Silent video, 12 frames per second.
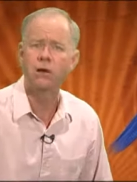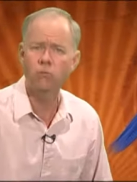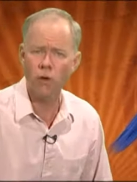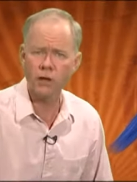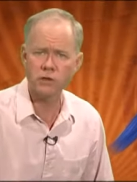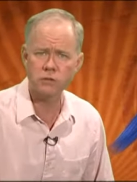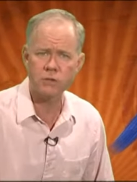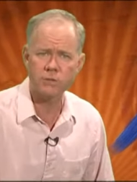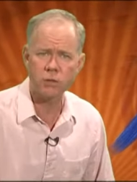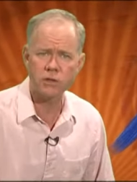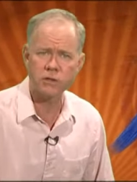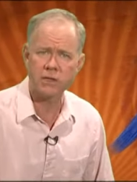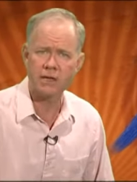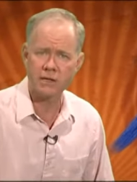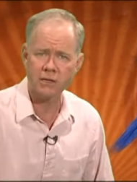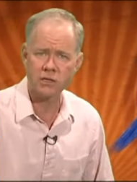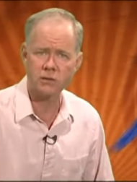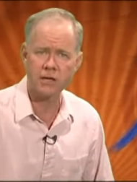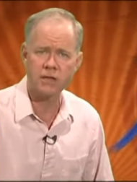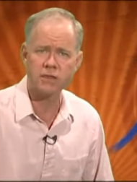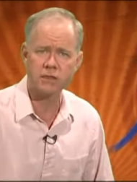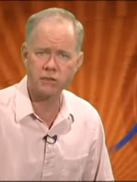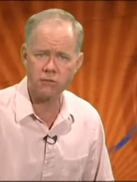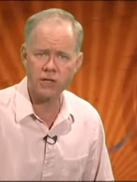Reuters reports that yesterday,
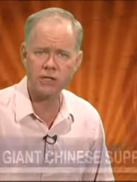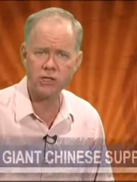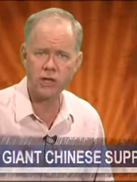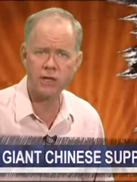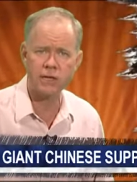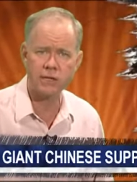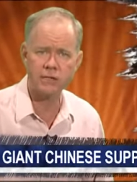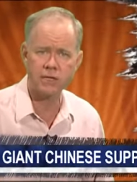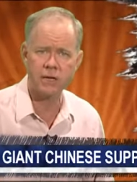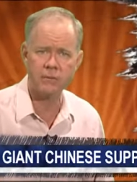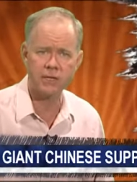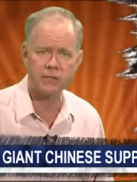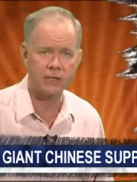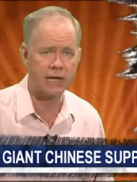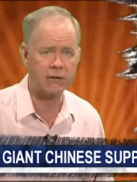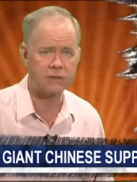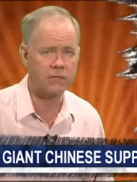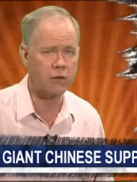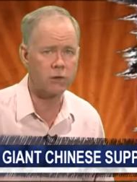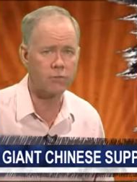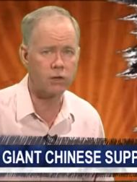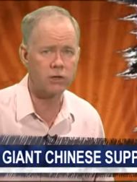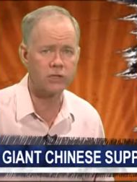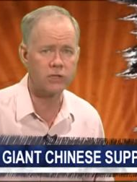three Chinese companies announced they were
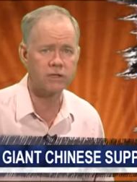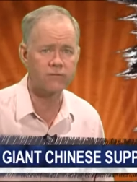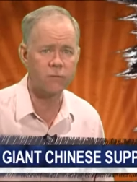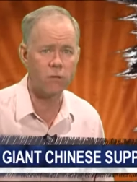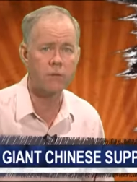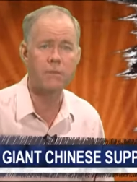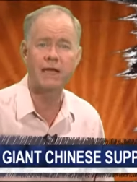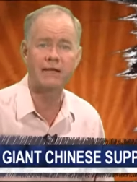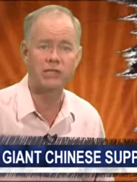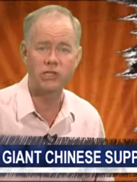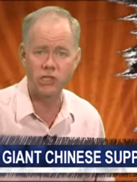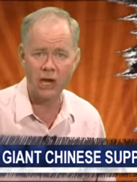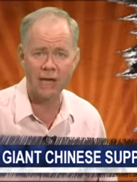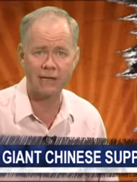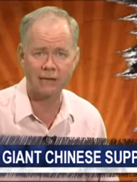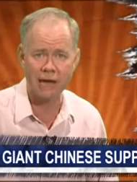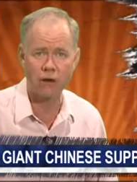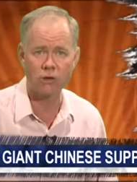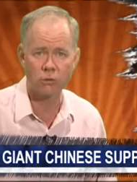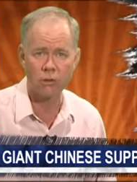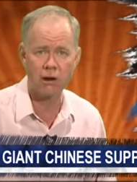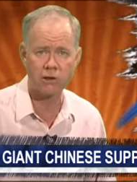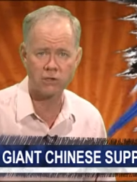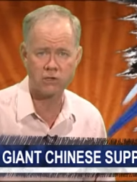merging to form a giant auto
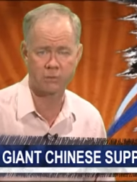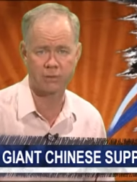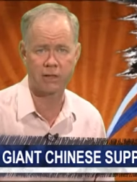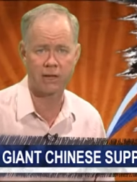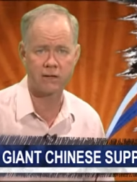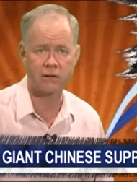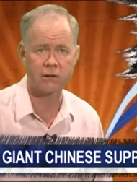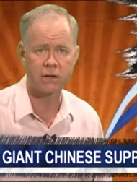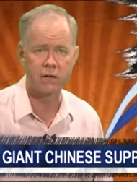parts supplier.